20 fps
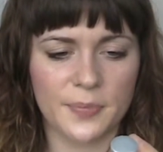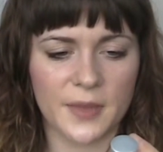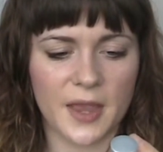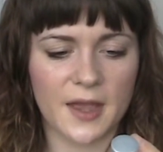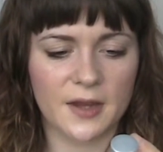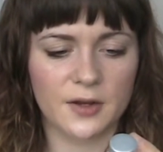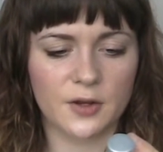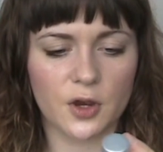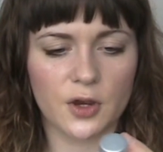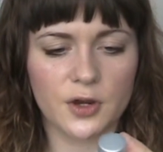
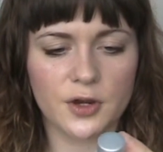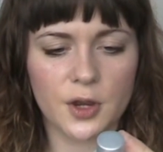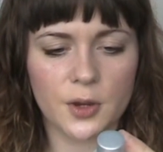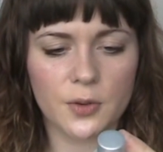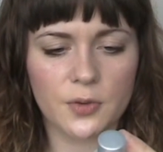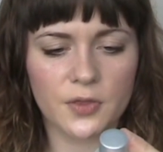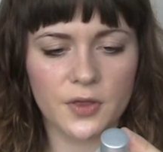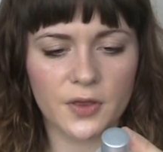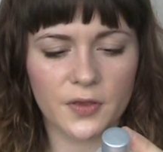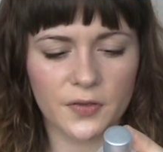And I
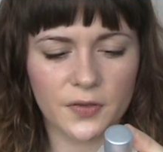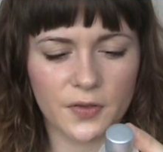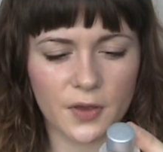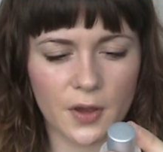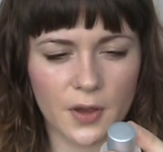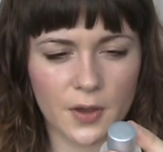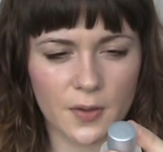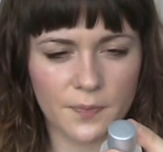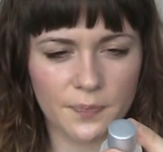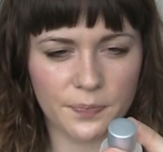know this
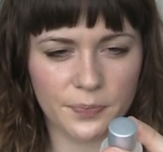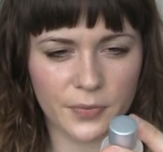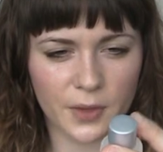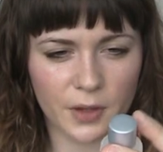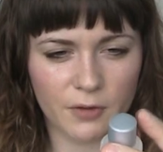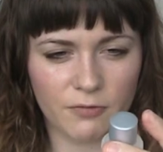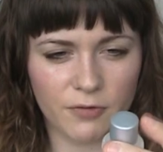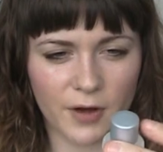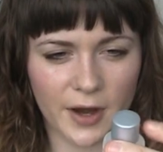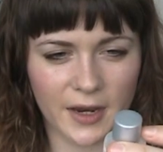
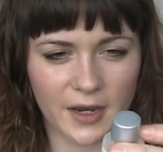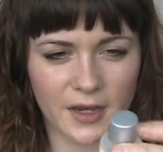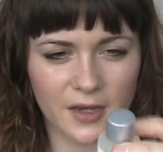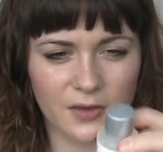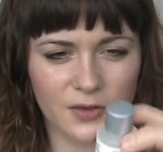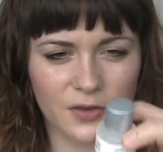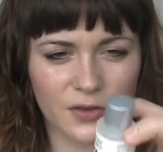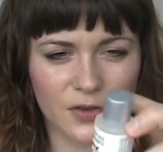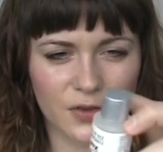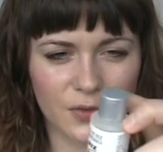
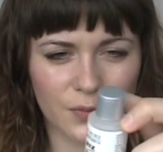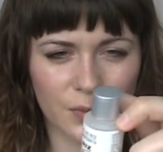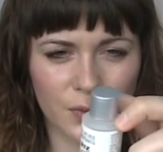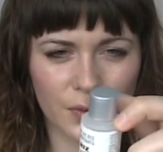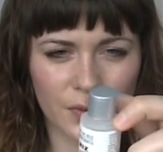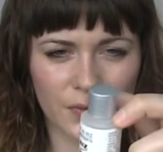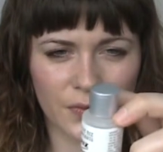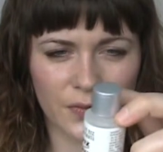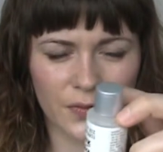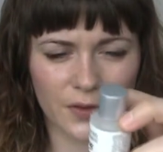range
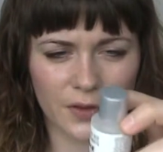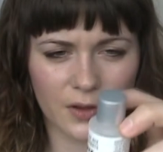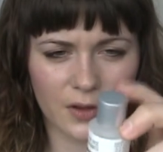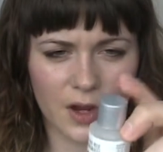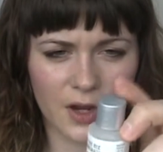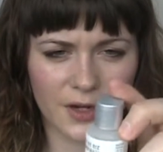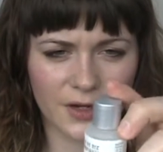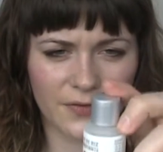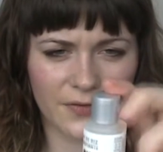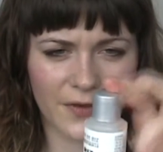was
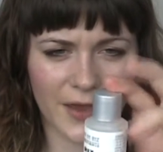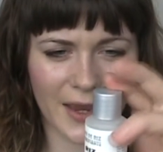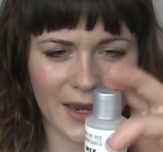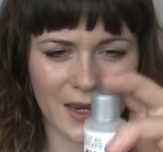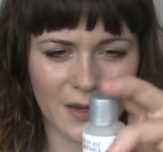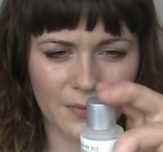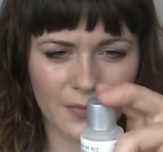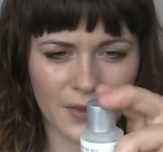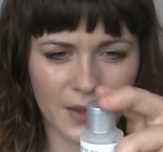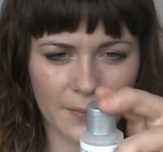kind of
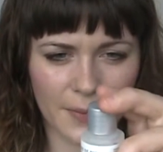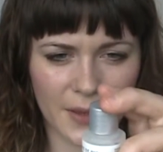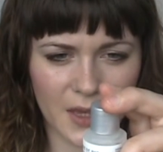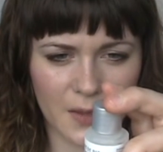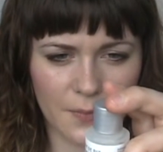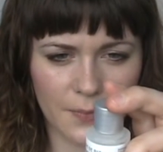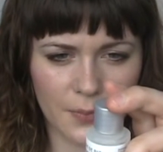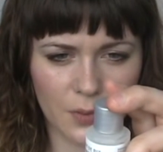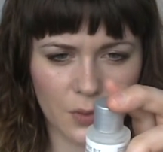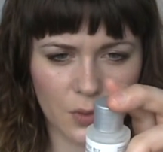aimed at
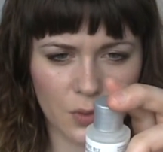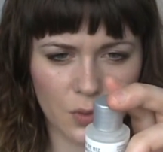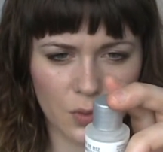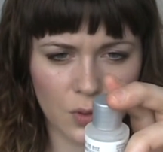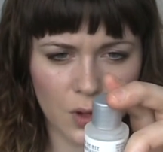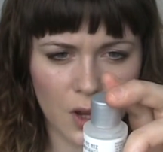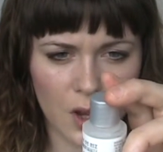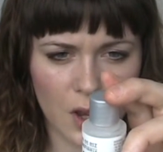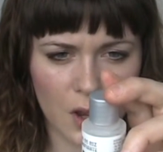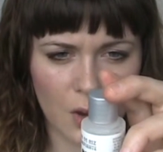
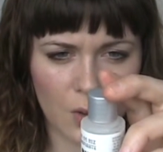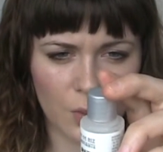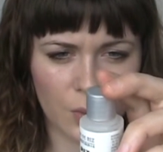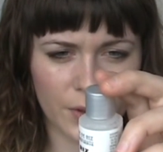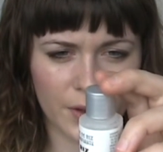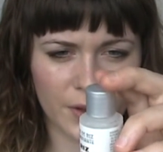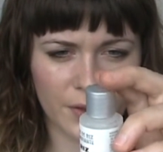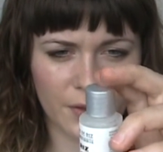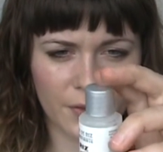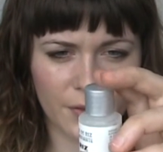people
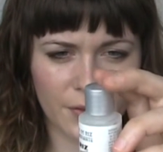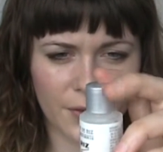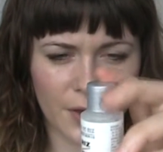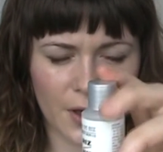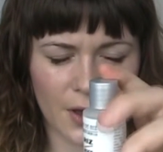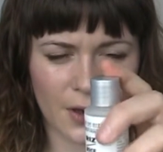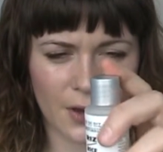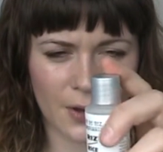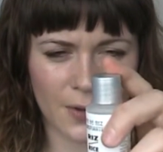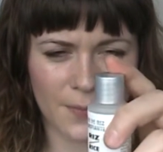with
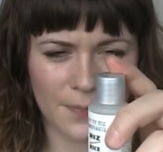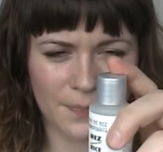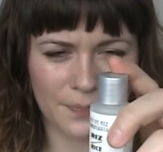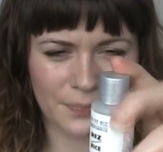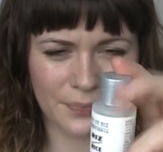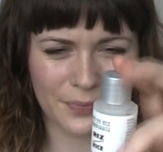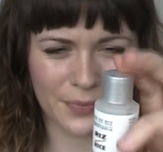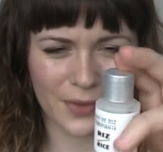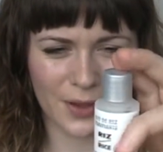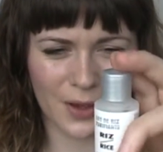
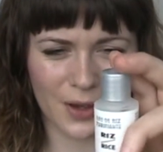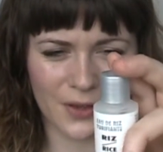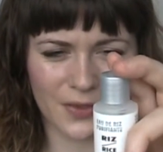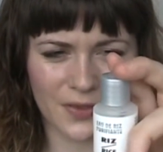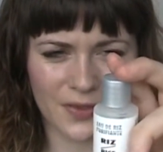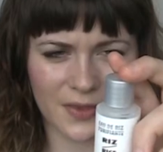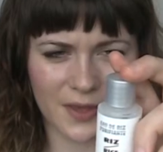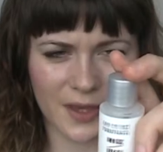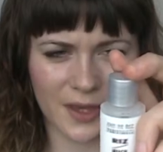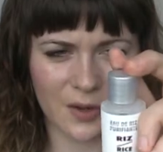I'd
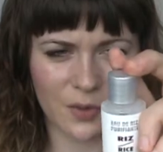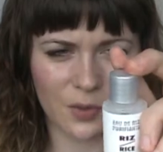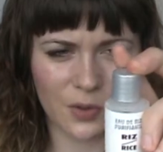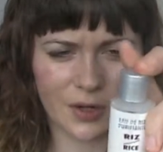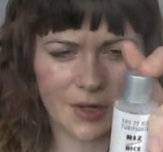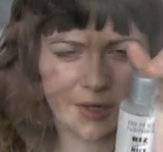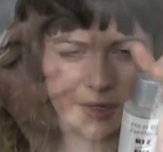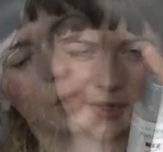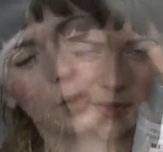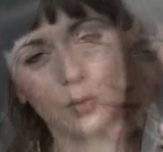say
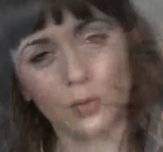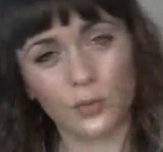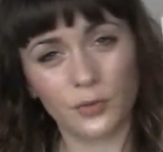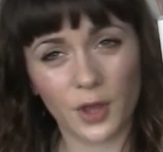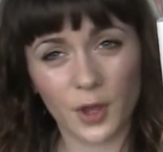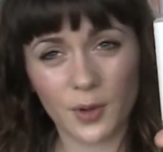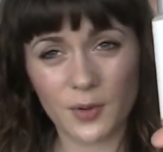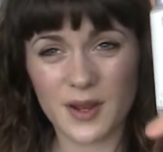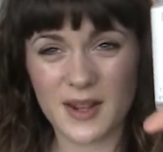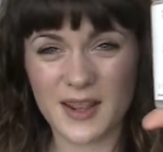oily skin.
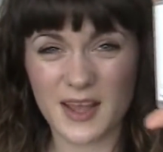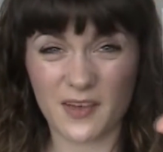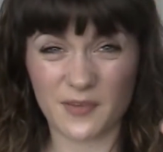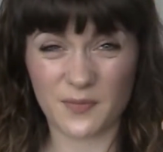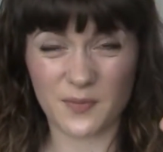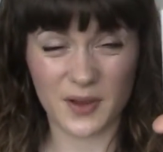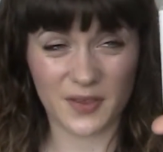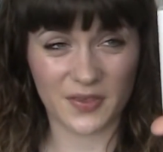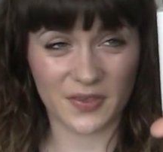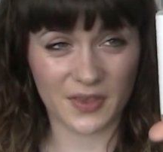Although it
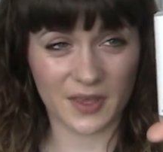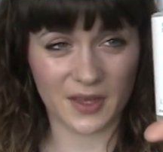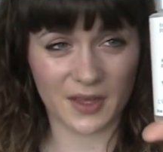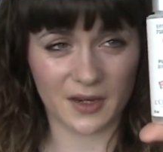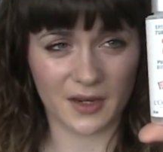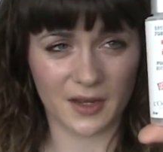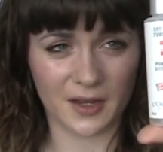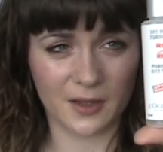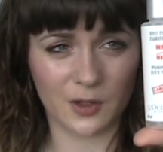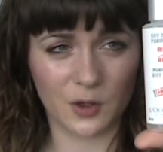left my
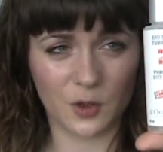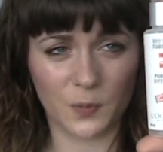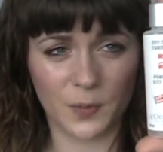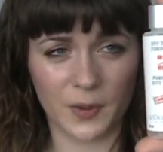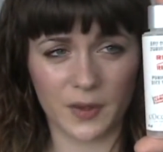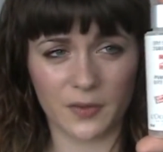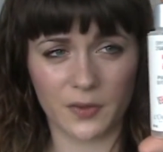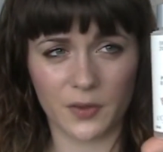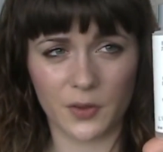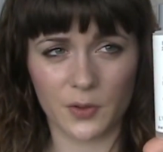skin a little
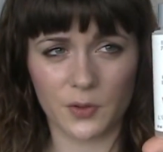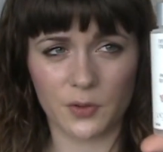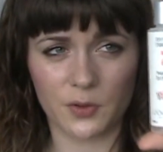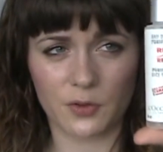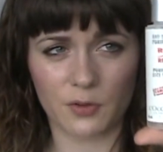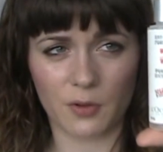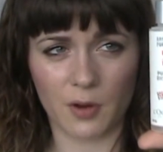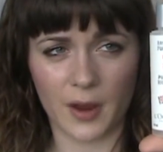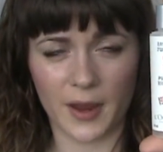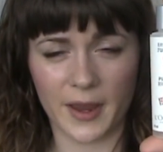bit too
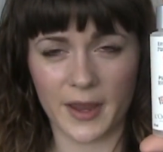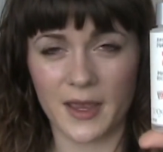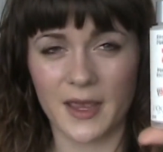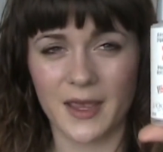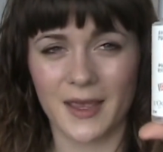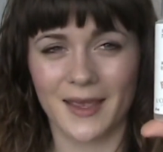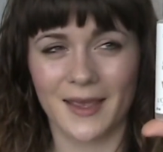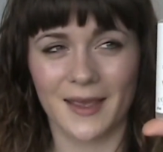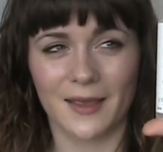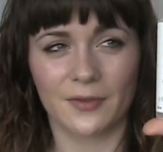dry,
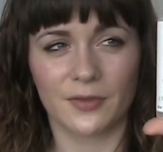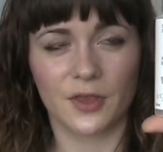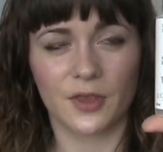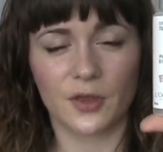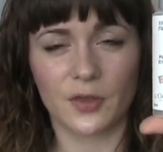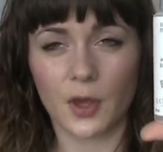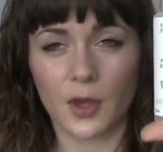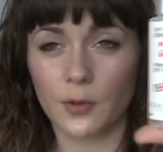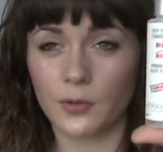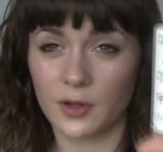
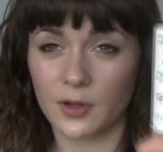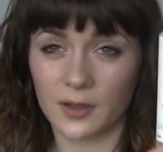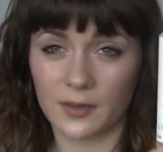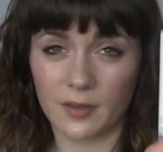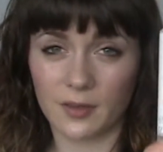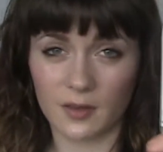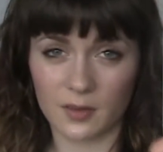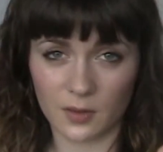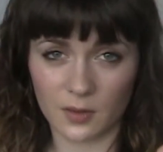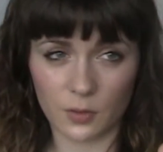the toner
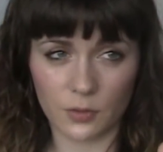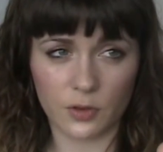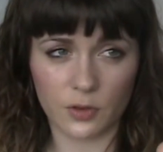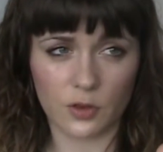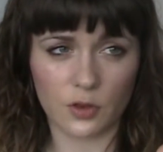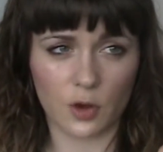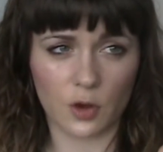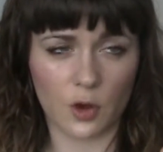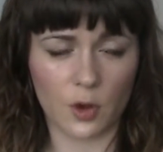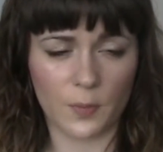did do the
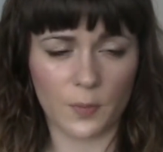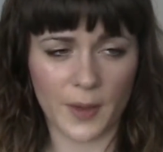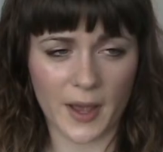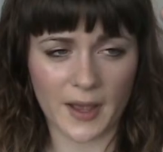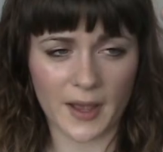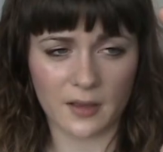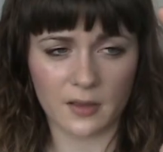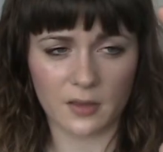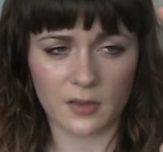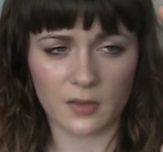job,
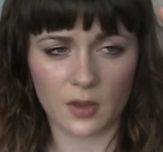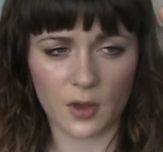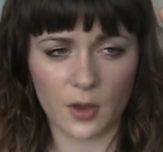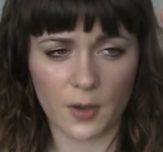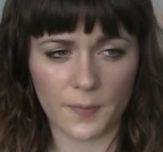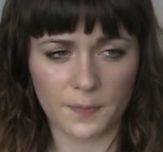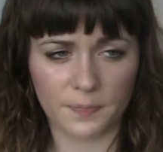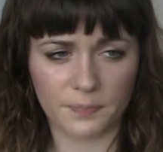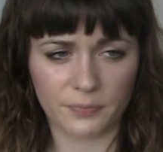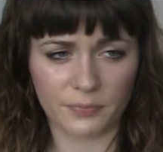
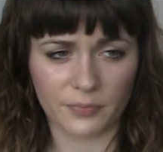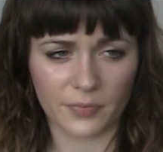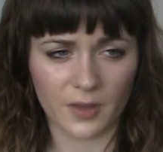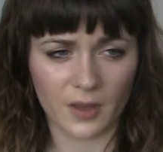and